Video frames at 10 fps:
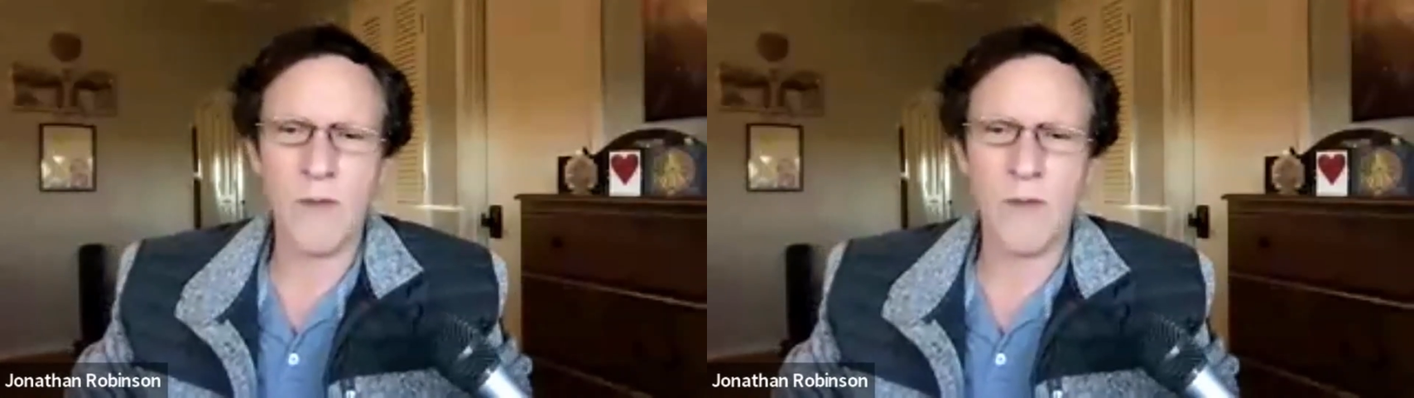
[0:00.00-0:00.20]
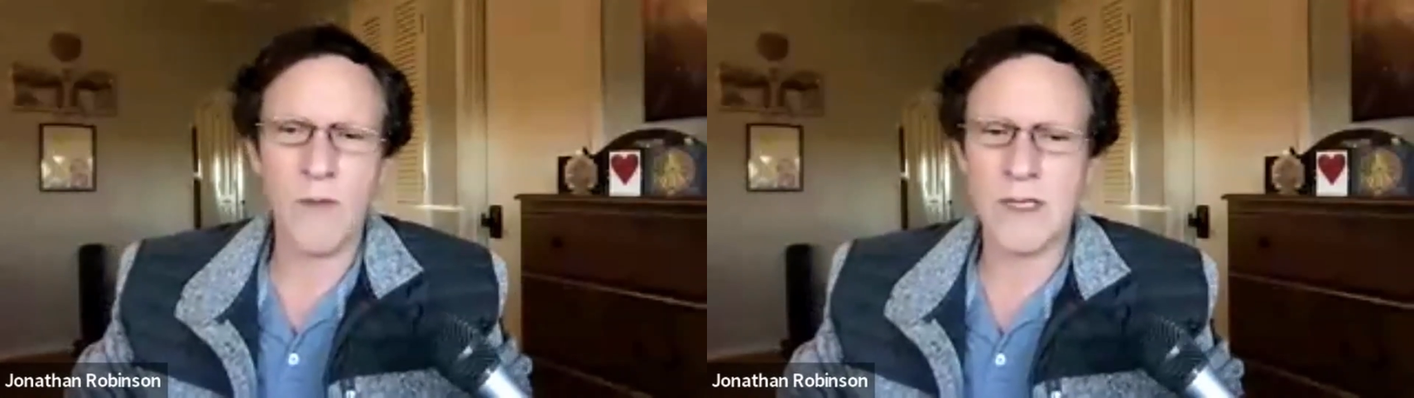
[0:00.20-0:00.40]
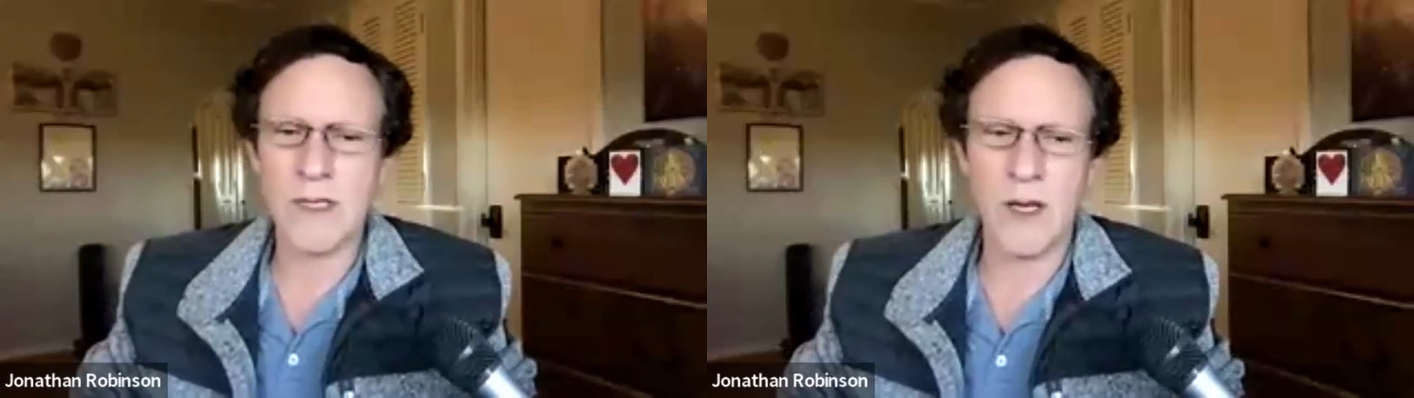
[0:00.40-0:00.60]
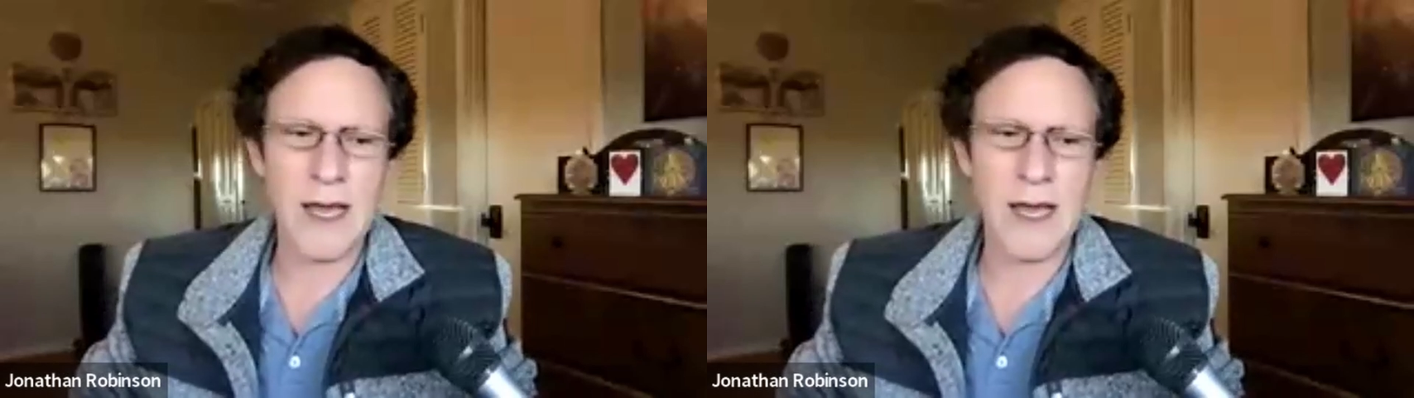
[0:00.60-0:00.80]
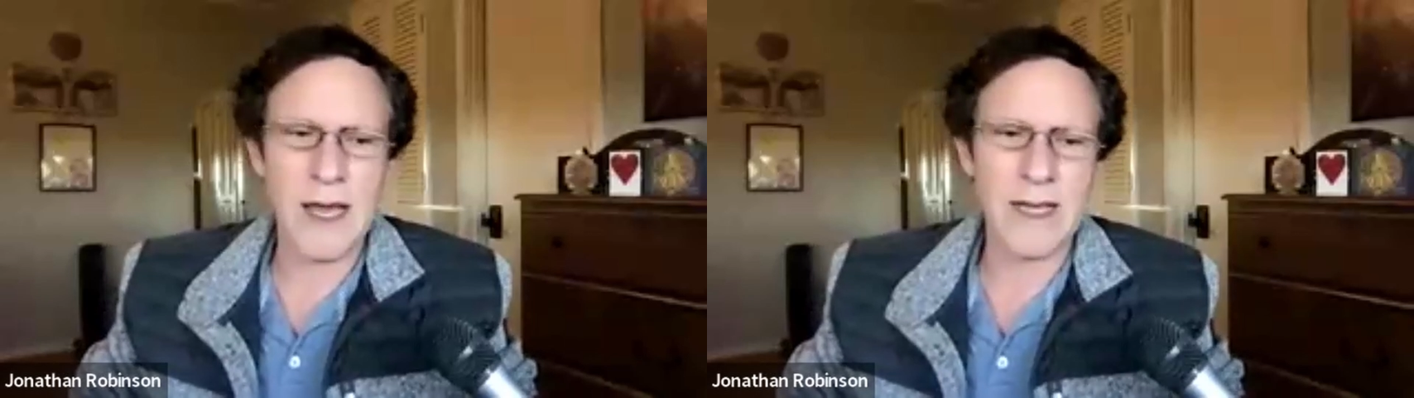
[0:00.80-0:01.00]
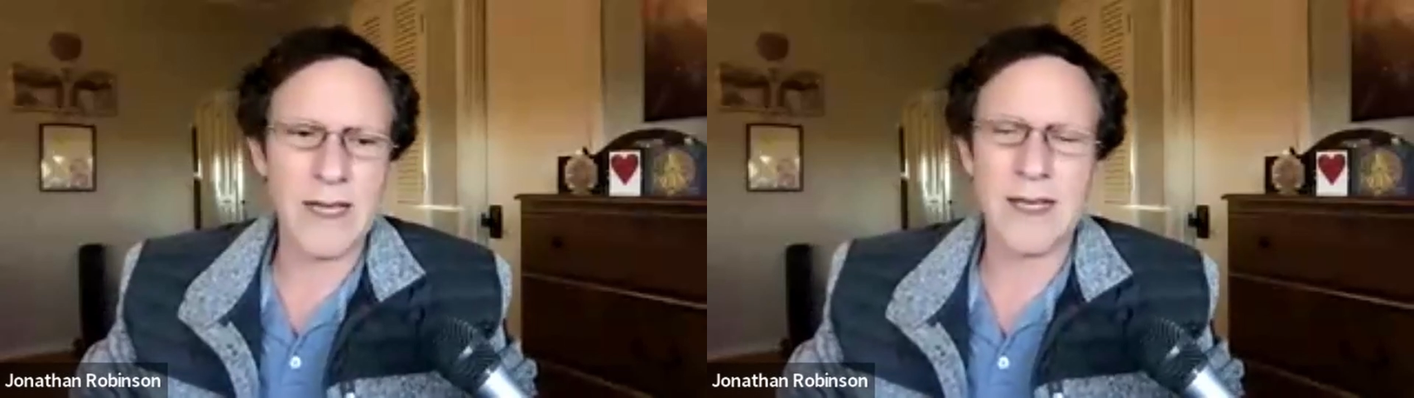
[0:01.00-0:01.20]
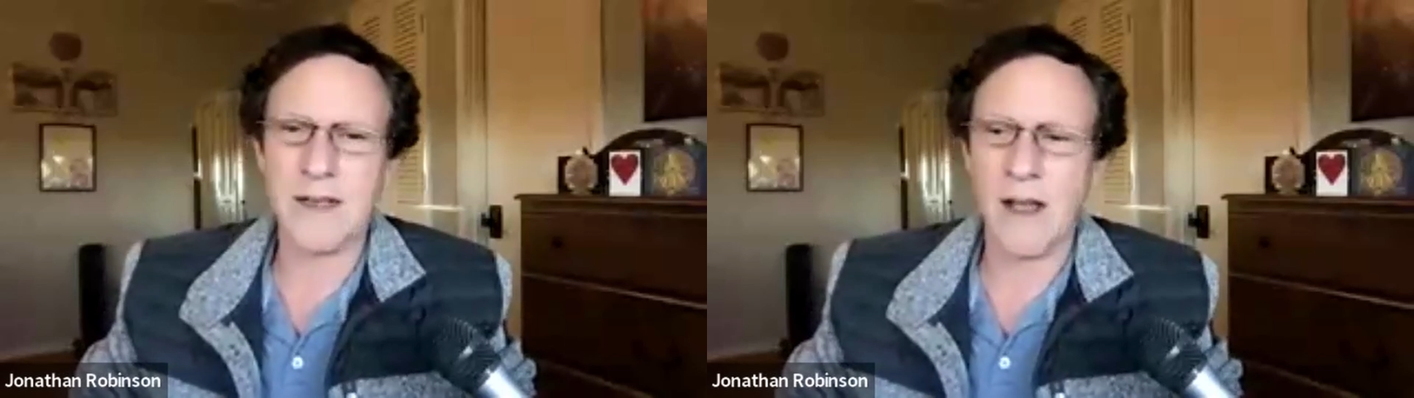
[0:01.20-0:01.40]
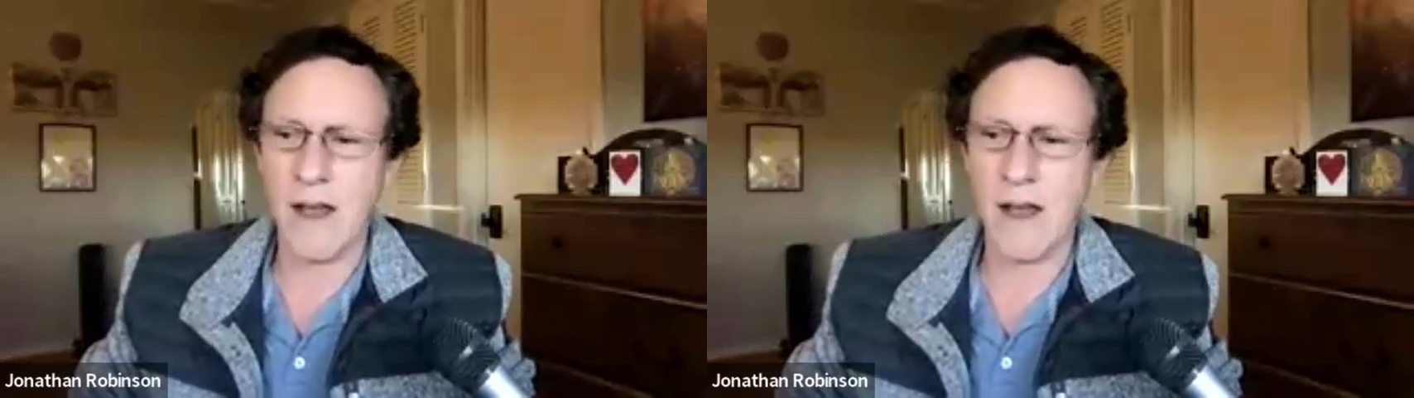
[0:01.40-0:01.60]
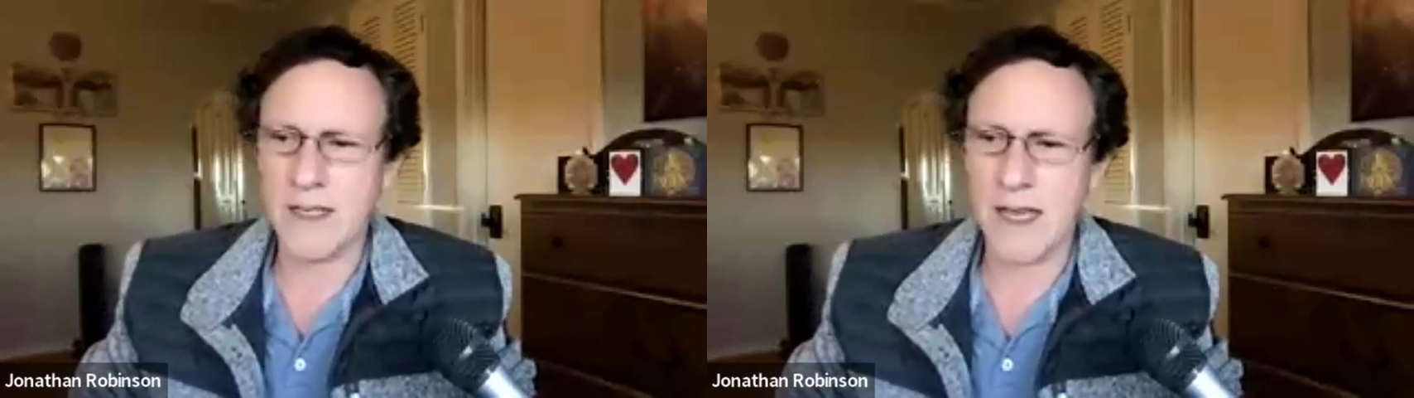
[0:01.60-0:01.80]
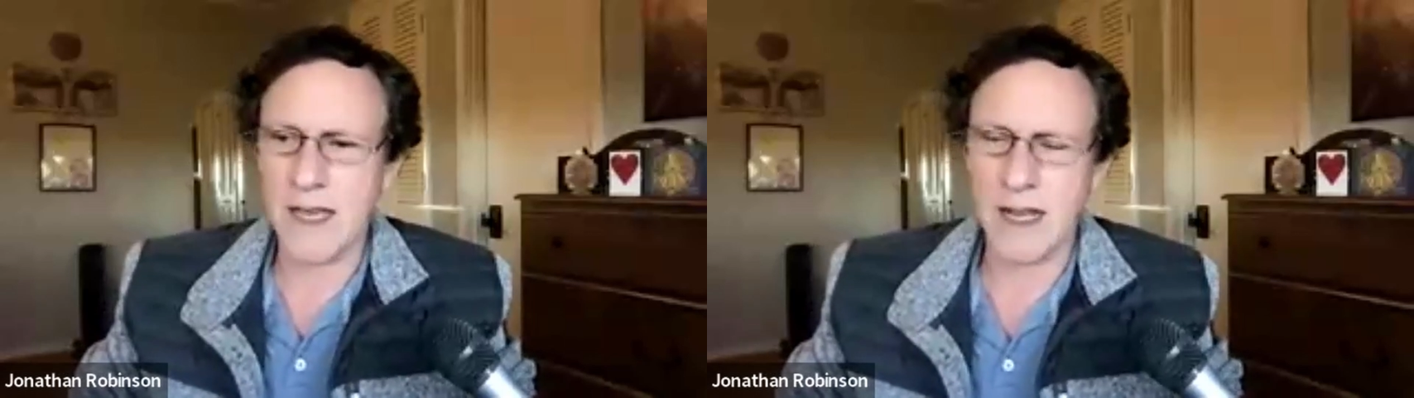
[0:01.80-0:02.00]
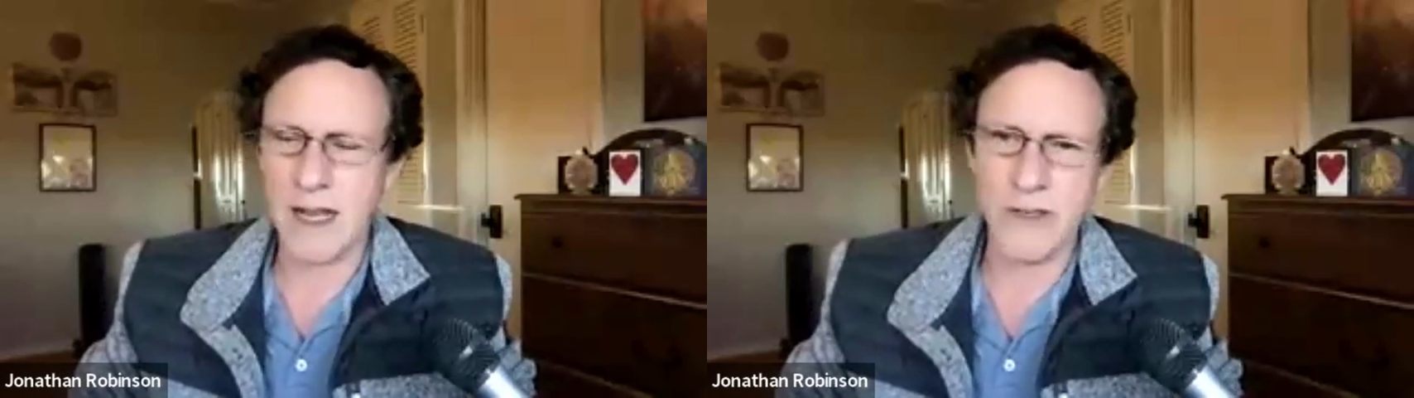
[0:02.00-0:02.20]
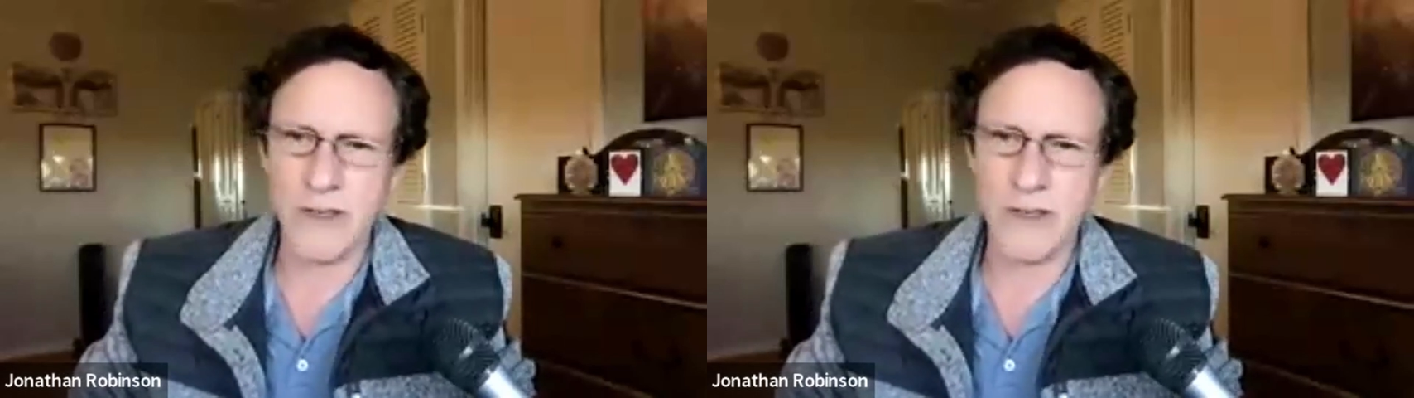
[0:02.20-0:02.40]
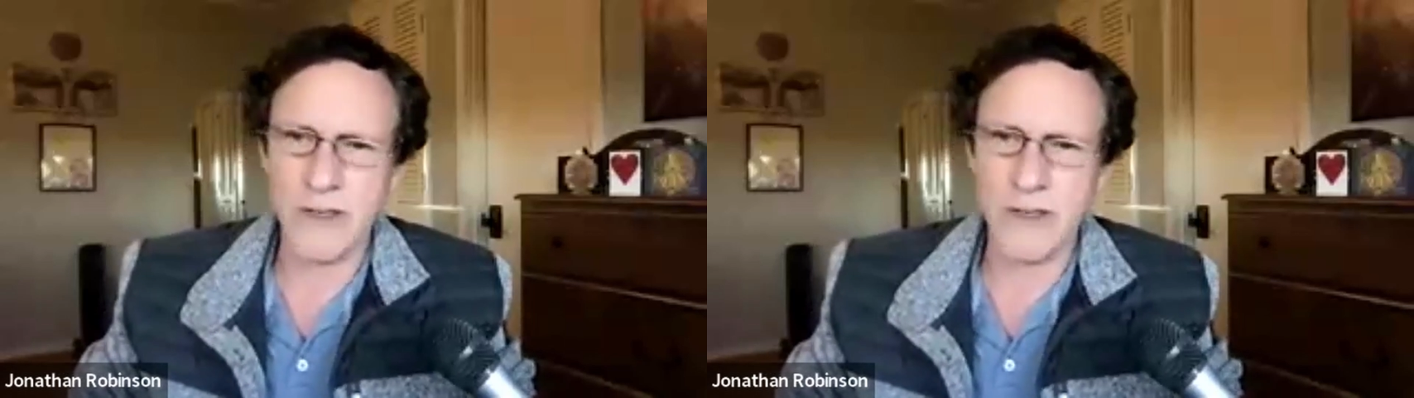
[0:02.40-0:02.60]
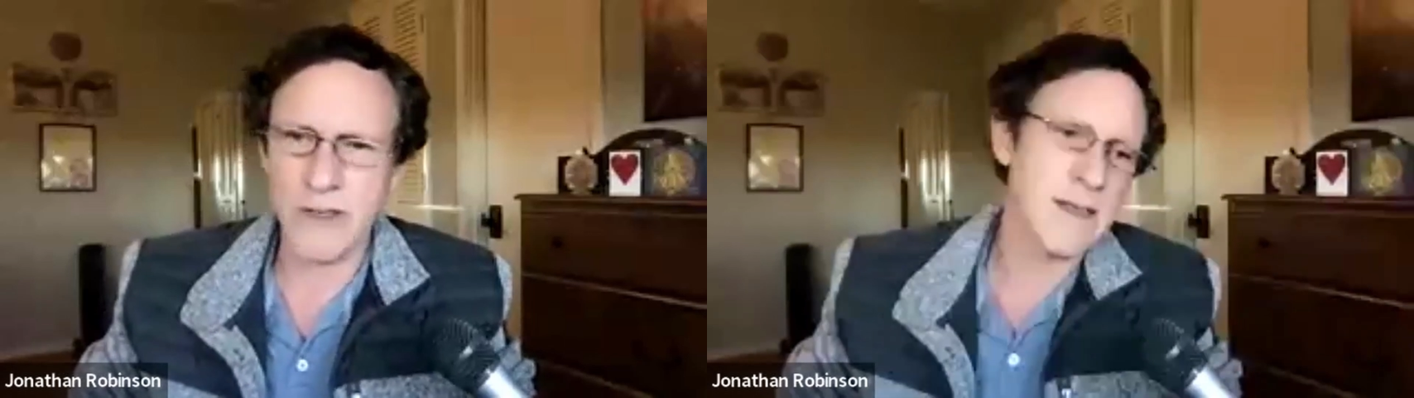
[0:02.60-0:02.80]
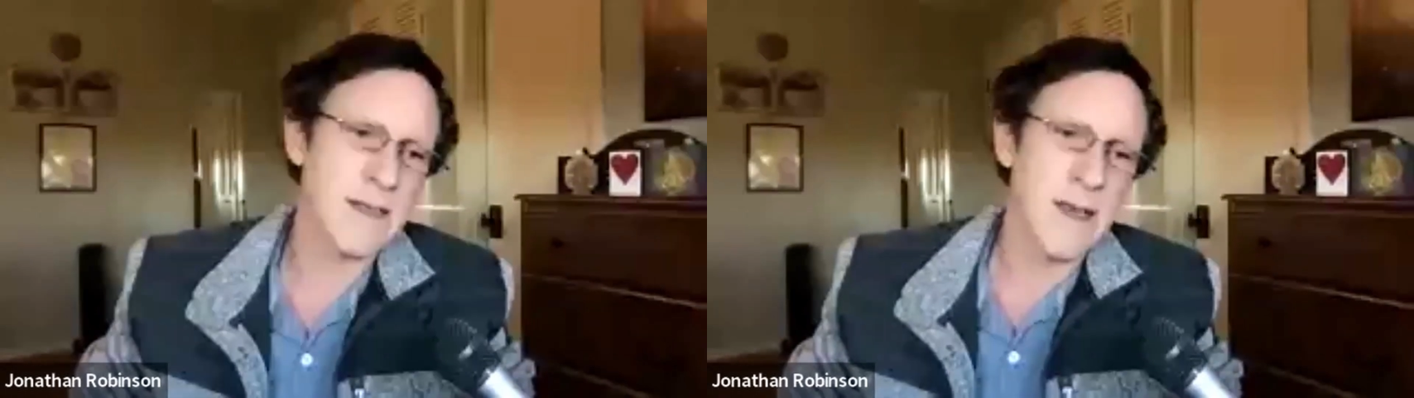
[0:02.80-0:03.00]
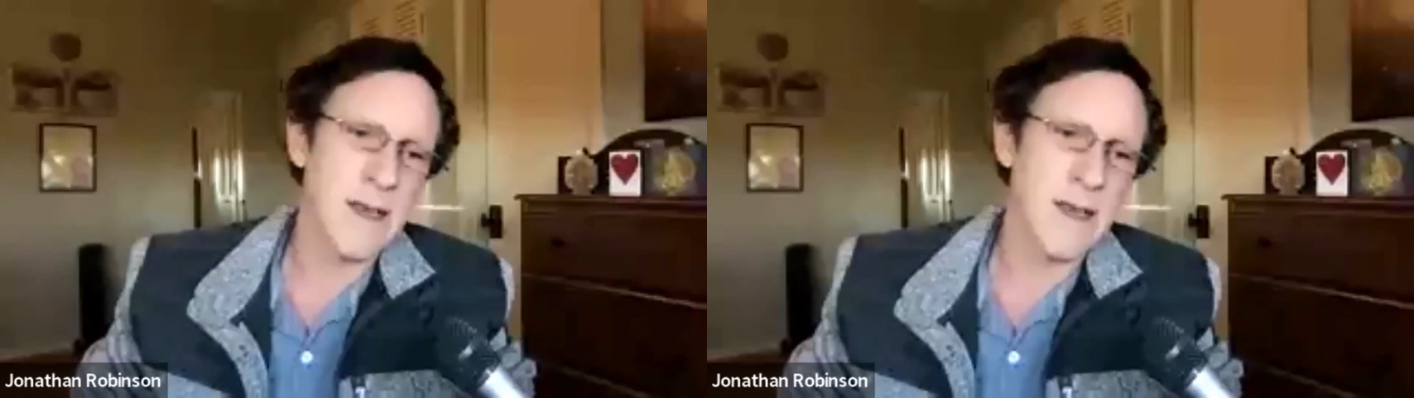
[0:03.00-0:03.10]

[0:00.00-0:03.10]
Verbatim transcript: why don't you tell them how they can contact you and then